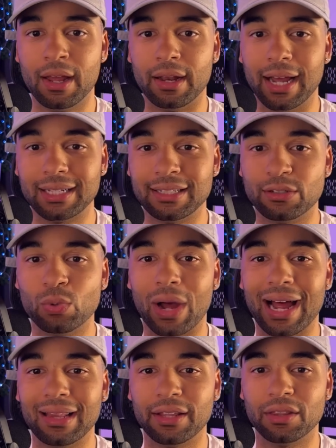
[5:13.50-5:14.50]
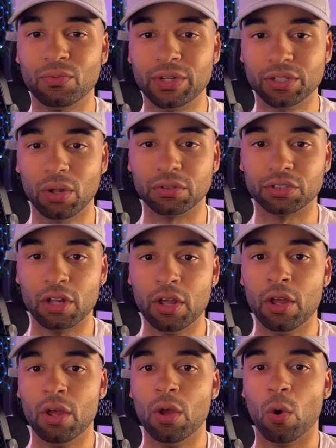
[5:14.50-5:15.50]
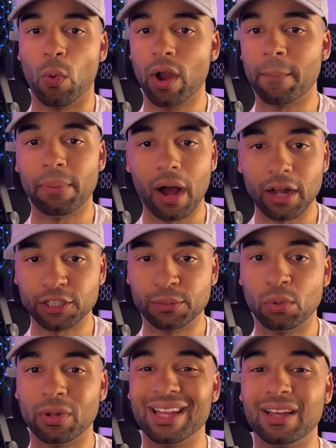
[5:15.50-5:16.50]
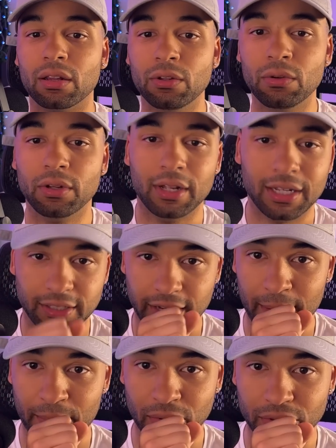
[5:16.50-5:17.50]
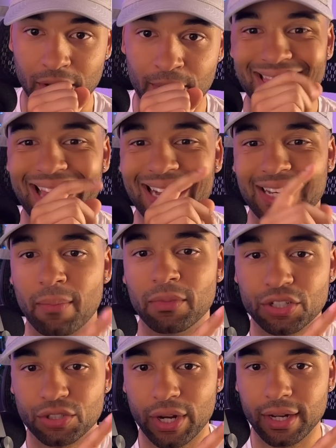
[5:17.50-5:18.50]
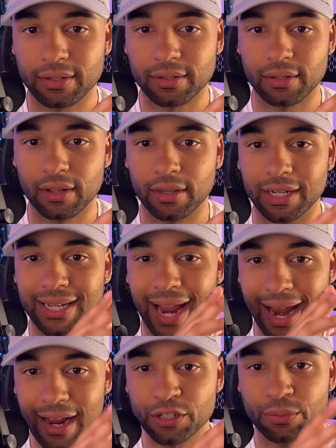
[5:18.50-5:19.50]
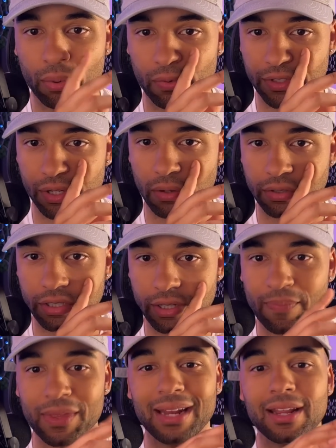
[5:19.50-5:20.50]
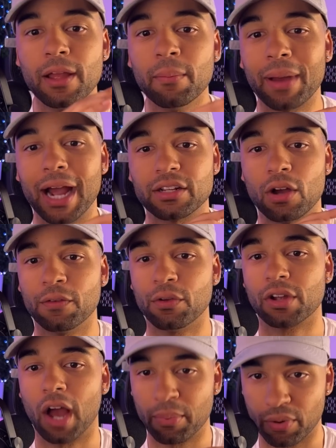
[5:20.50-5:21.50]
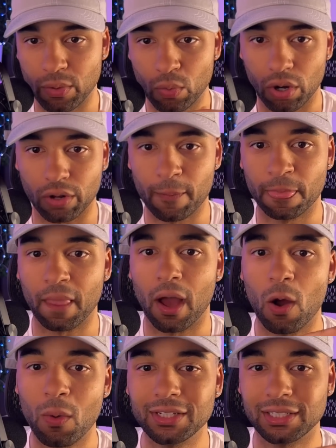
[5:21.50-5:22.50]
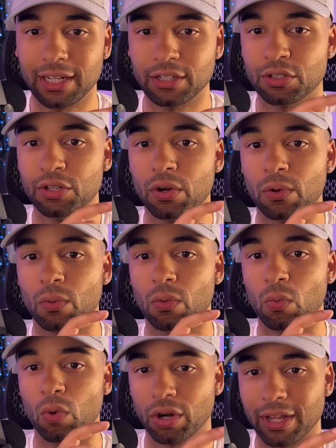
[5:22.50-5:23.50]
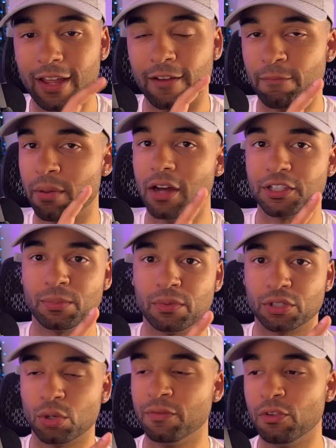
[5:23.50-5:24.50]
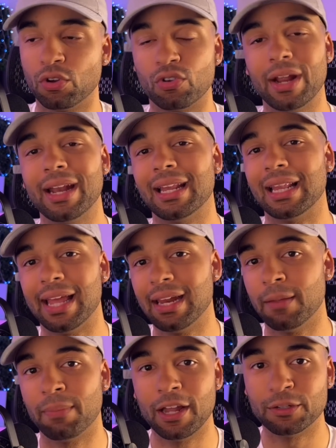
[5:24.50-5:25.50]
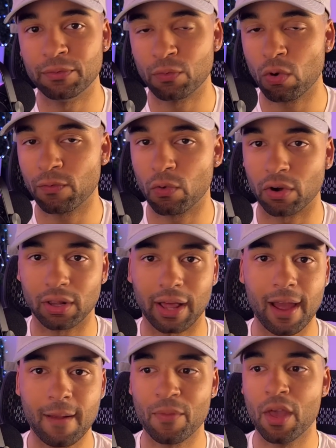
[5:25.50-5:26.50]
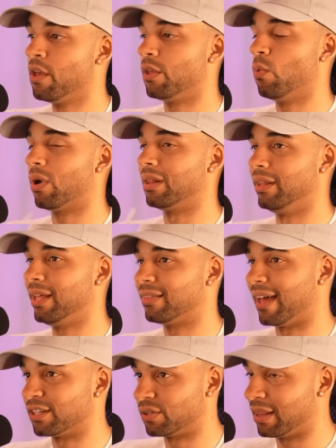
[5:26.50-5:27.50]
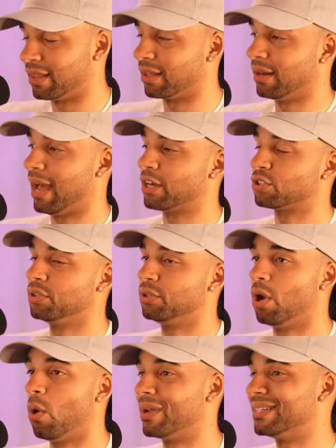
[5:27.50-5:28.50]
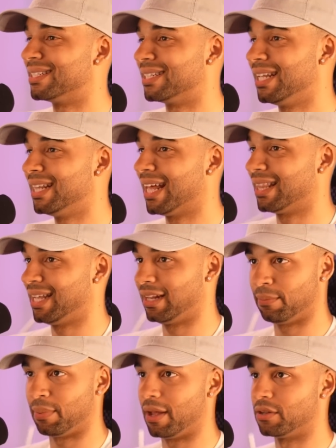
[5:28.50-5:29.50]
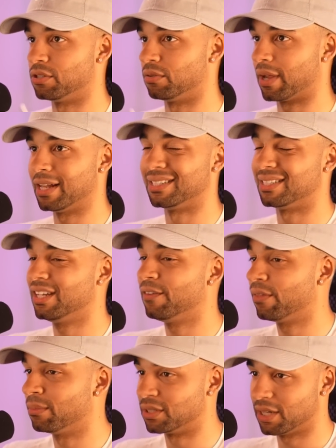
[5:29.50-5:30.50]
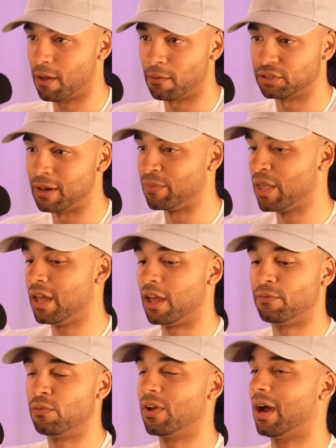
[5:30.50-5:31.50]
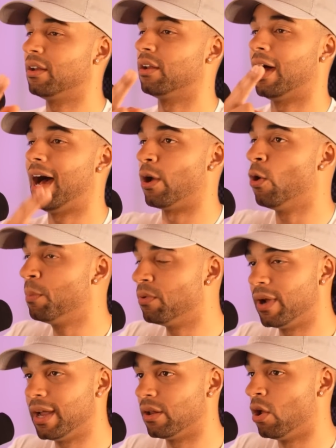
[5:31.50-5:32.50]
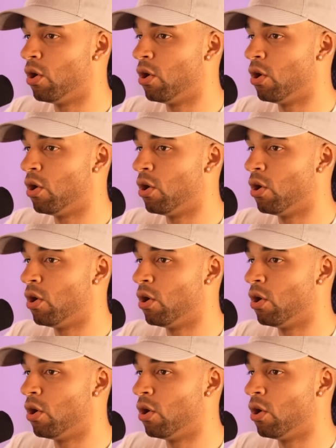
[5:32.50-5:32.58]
Next is to highlight the results. Where possible, include samples that demonstrate the tangible results and impact of your copywriting work. Always link to your work if possible. So if you created a landing page before for a client, you want to link that so that they can actually go and see that landing page, okay, and see for themselves. If you've gotten a high open rate,